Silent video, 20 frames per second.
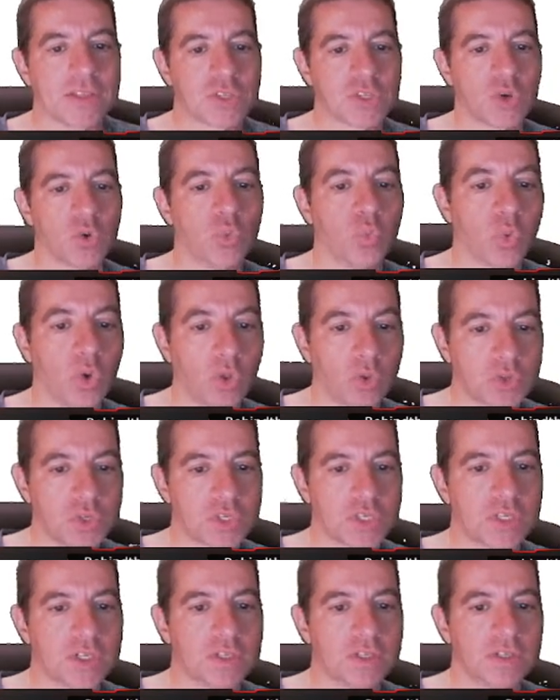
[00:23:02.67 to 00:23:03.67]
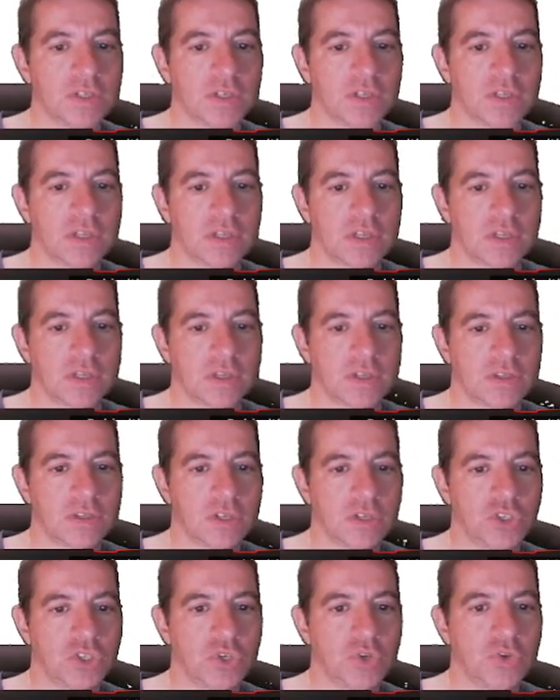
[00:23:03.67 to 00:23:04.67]
So Wilson to
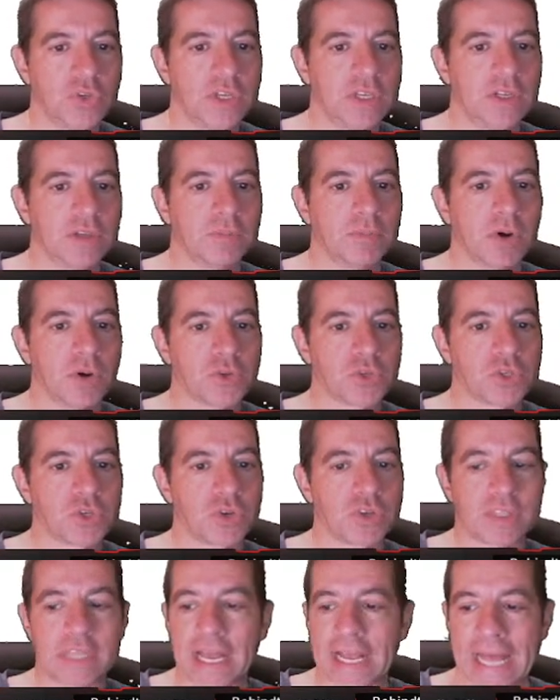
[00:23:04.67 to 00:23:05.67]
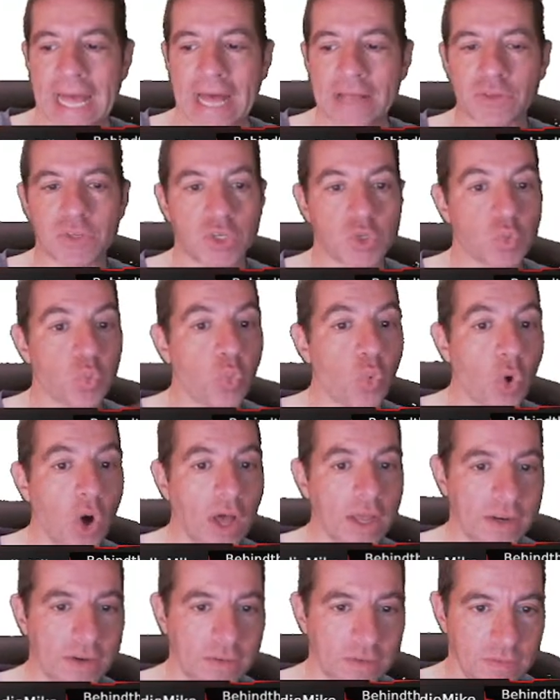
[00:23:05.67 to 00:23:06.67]
Jeudy to Mostert, that counts as
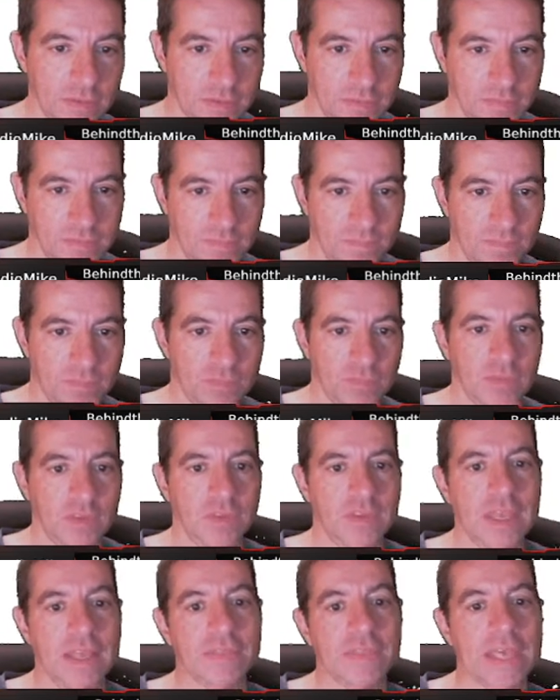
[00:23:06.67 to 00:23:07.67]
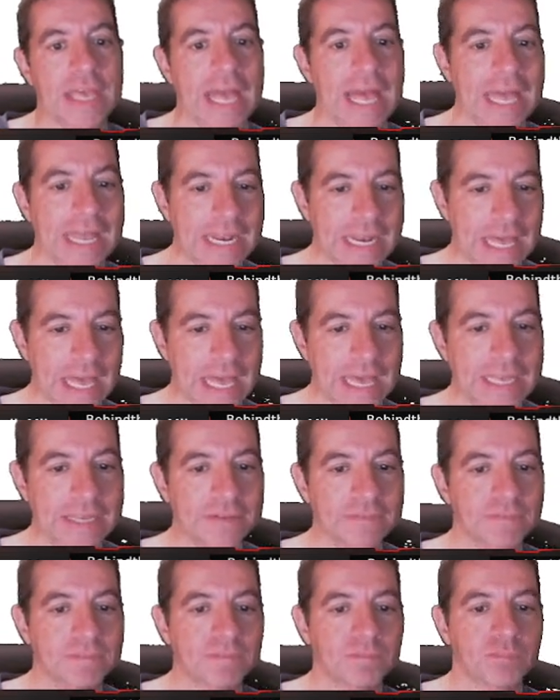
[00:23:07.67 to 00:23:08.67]
1. Then the at
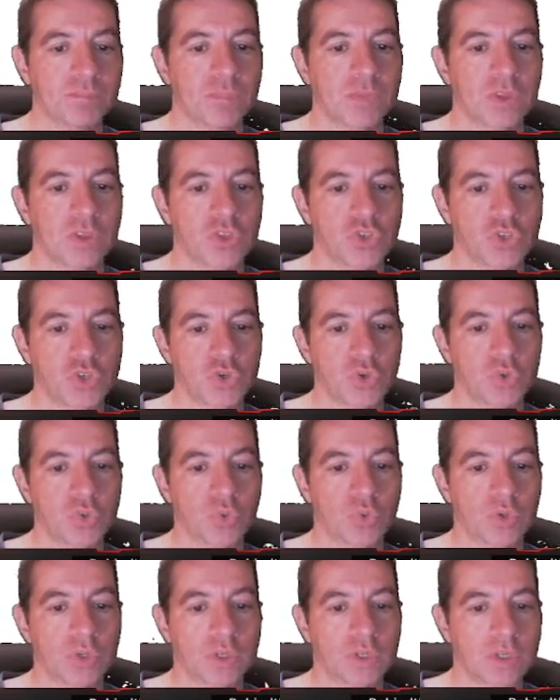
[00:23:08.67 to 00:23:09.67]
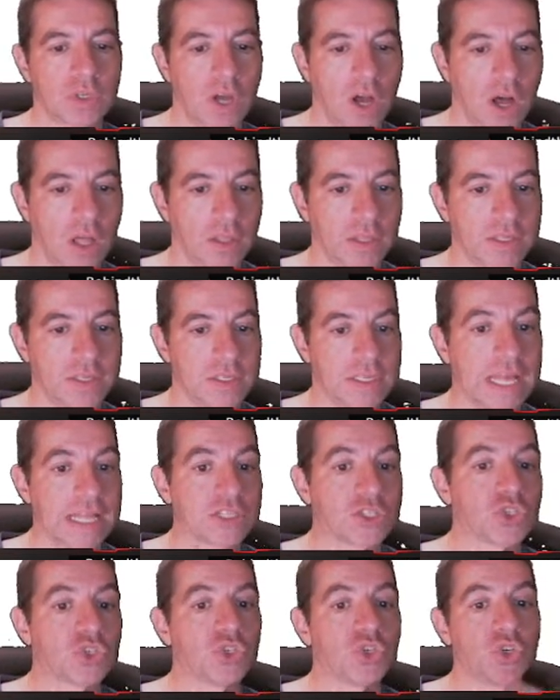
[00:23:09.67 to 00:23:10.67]
9 to Collins,
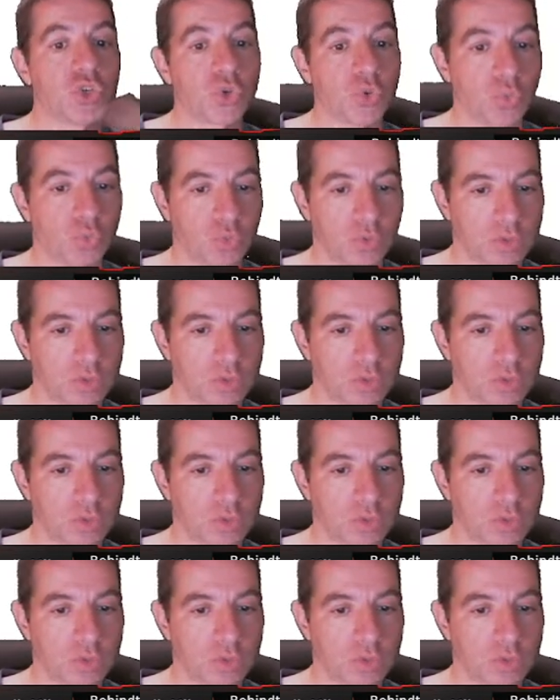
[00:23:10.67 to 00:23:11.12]
that's 2.